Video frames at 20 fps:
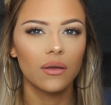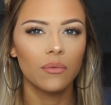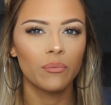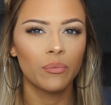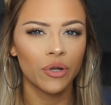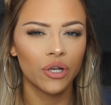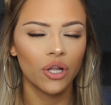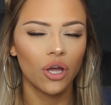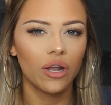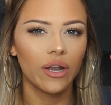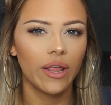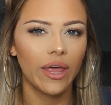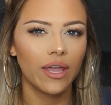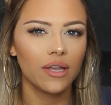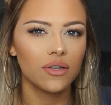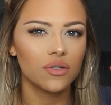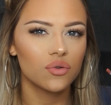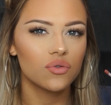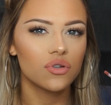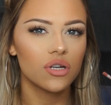Banana
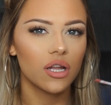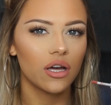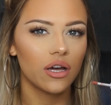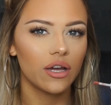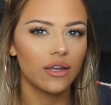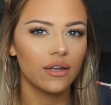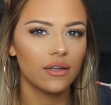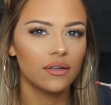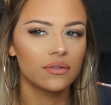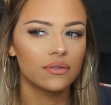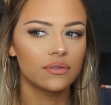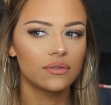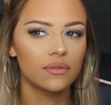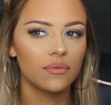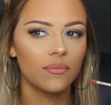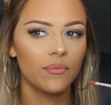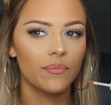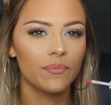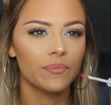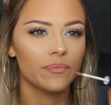Angel Delight.
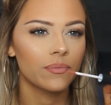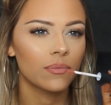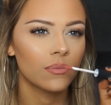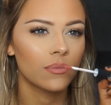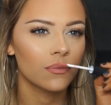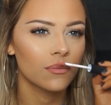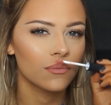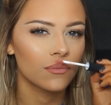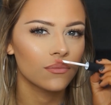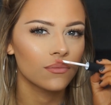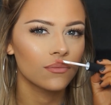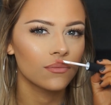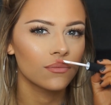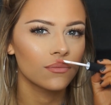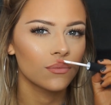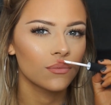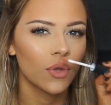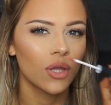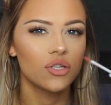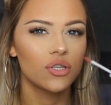
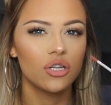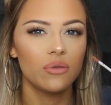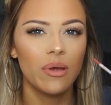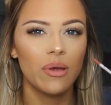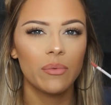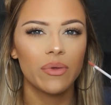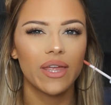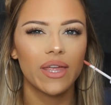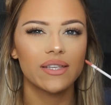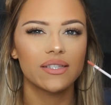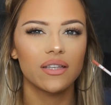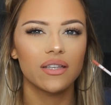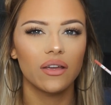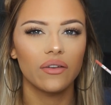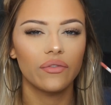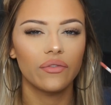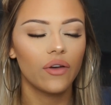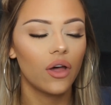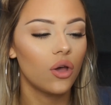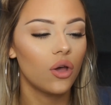Do you remember that stuff?
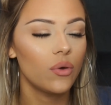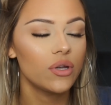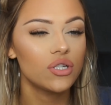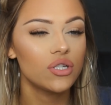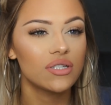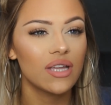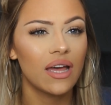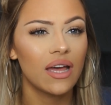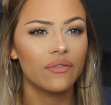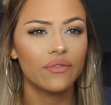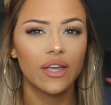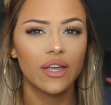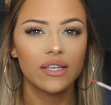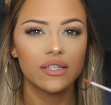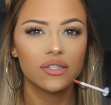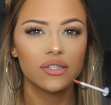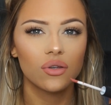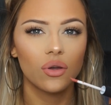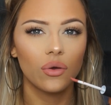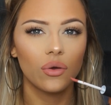I always used to have that at
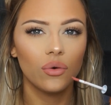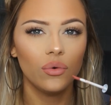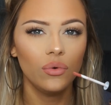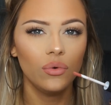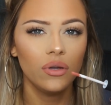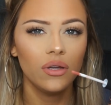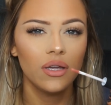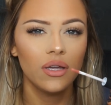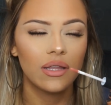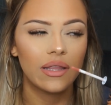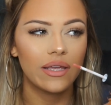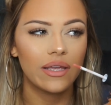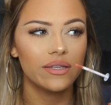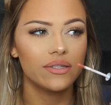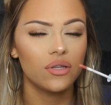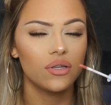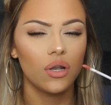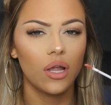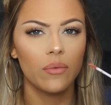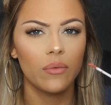school. They used
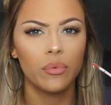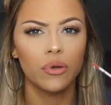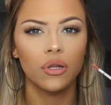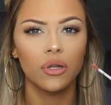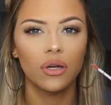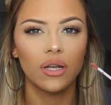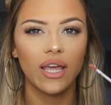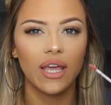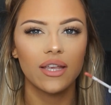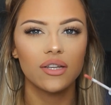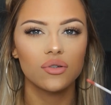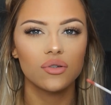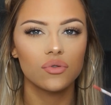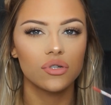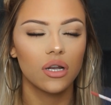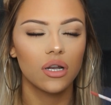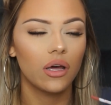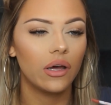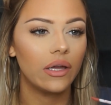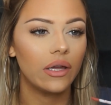to do like Banana Angel
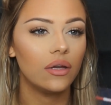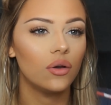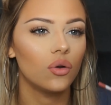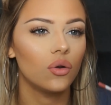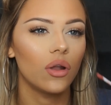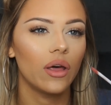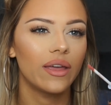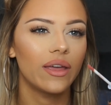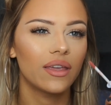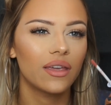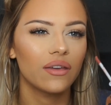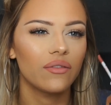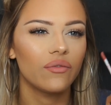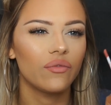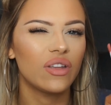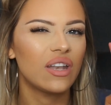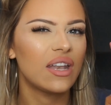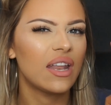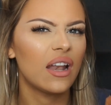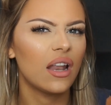Delight or like
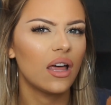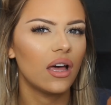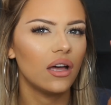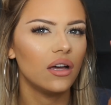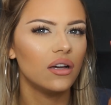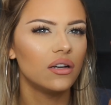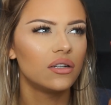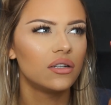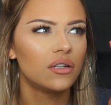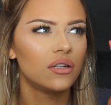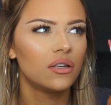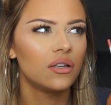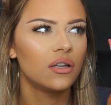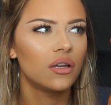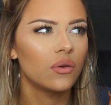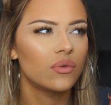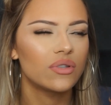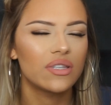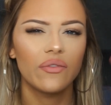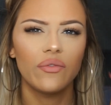vanilla.
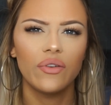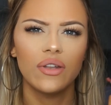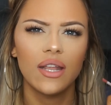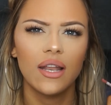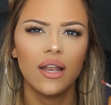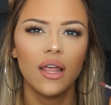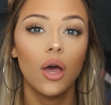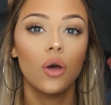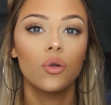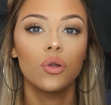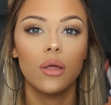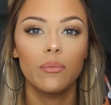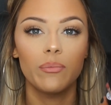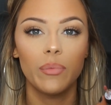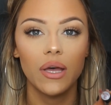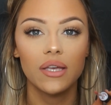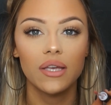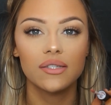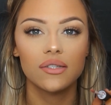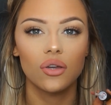Is it vanilla? Oh no,
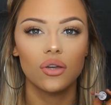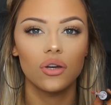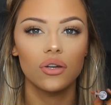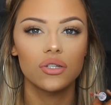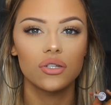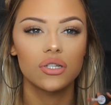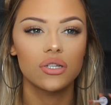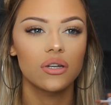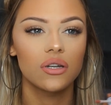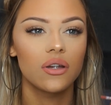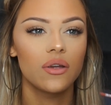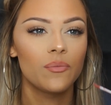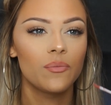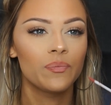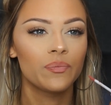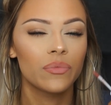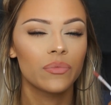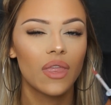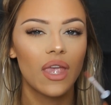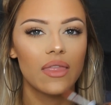butterscotch.
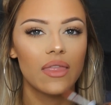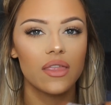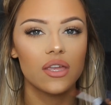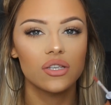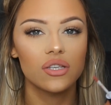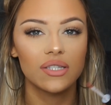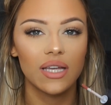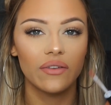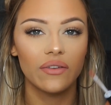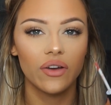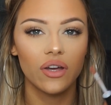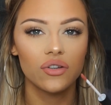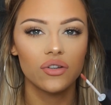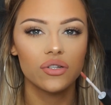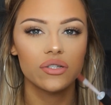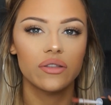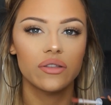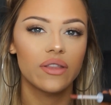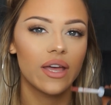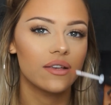And they used to have
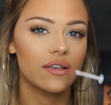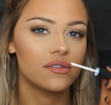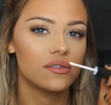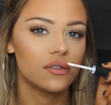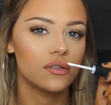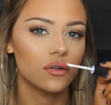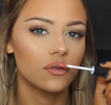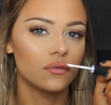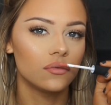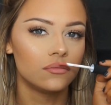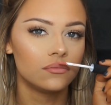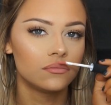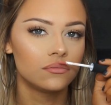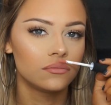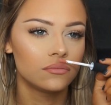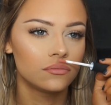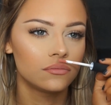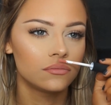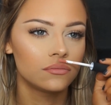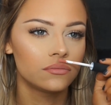hundreds and thousands on.
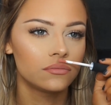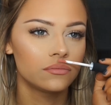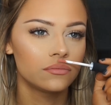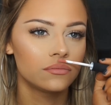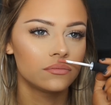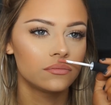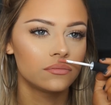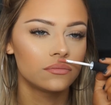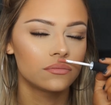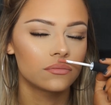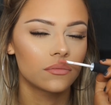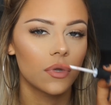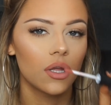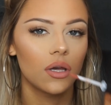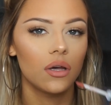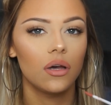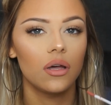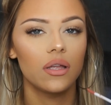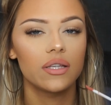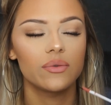
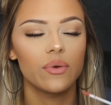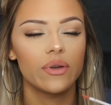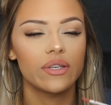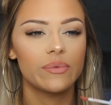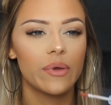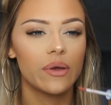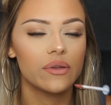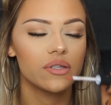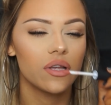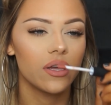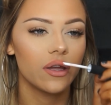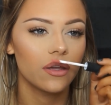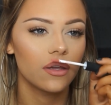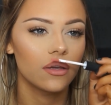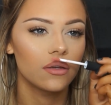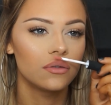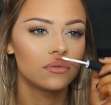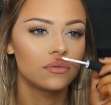Oh, that's what it smells like.